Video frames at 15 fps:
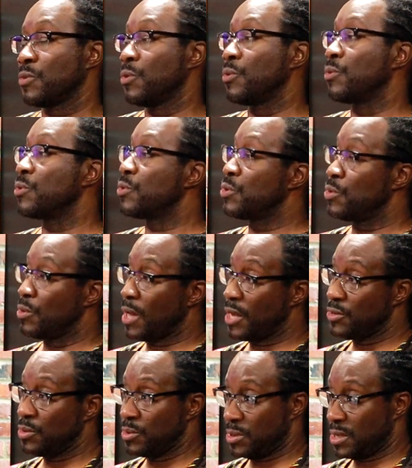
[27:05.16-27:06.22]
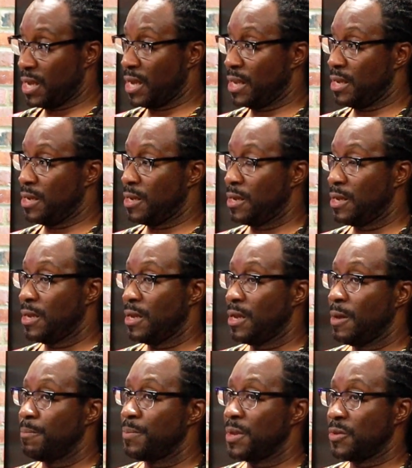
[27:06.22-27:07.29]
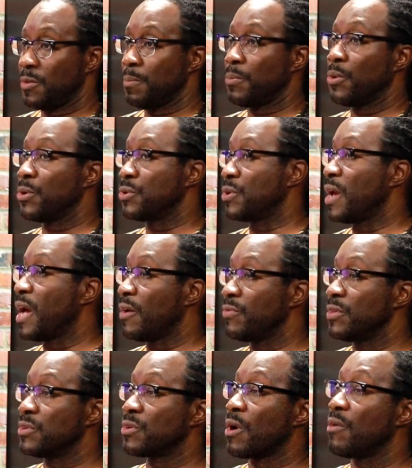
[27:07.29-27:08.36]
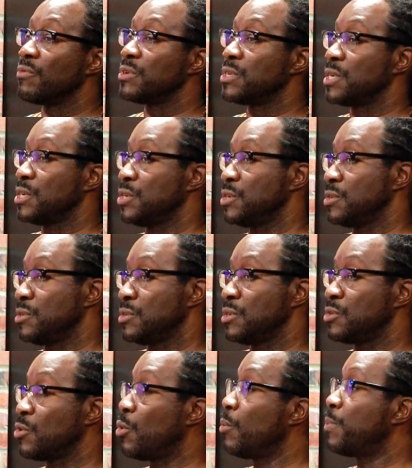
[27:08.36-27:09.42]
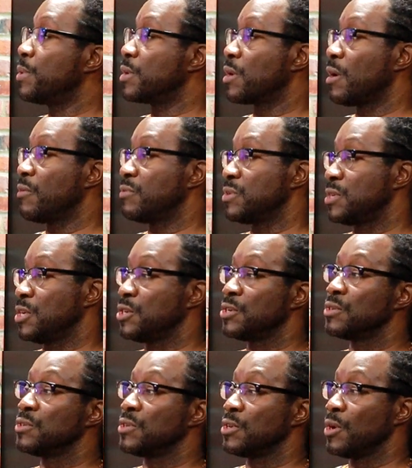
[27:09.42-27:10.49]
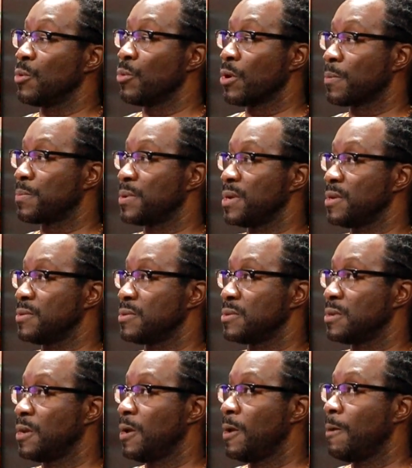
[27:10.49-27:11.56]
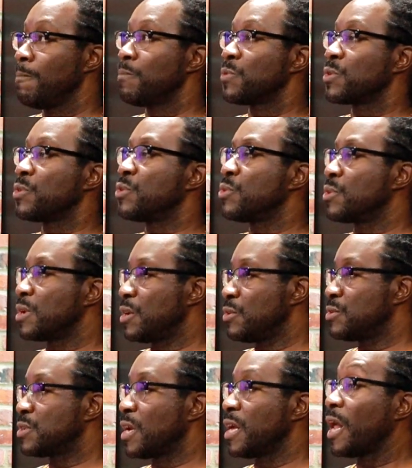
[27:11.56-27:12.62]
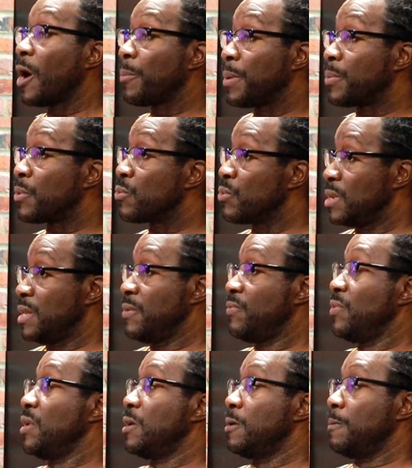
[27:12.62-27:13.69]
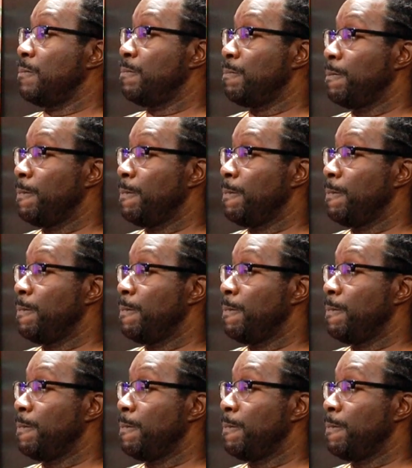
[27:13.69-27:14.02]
So, as you said, it's important to have these conversations, these open conversations in your workplace, so that you can understand how people really feel.